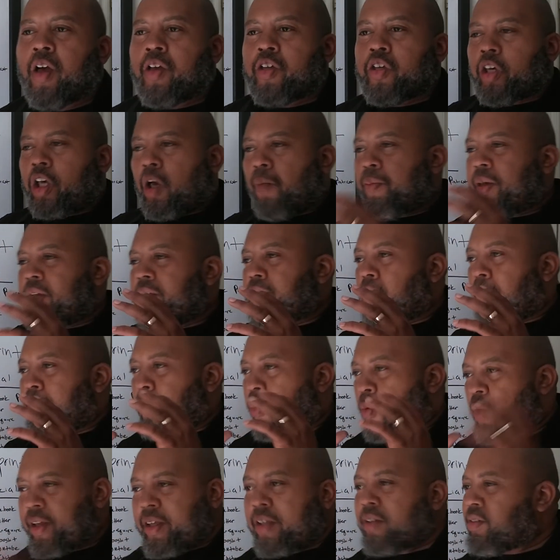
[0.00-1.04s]
You could be
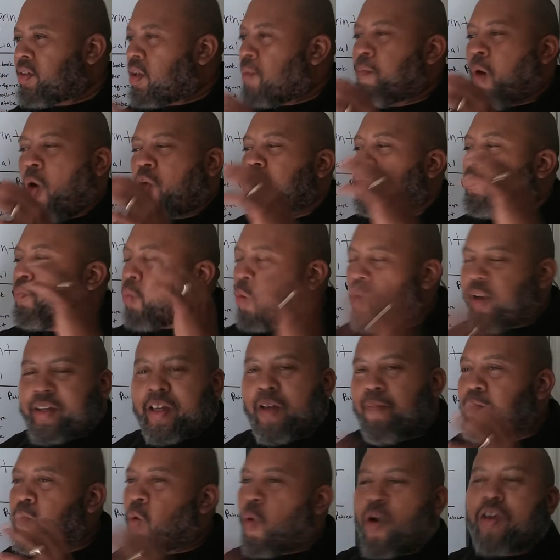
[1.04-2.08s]
the most brick
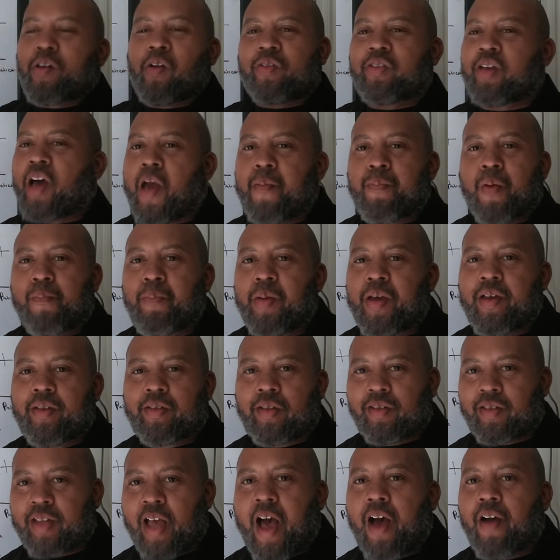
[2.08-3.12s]
and mortar type of
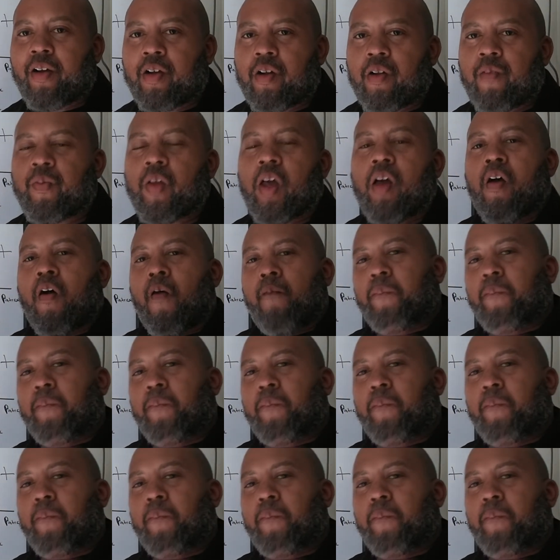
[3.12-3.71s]
business out here,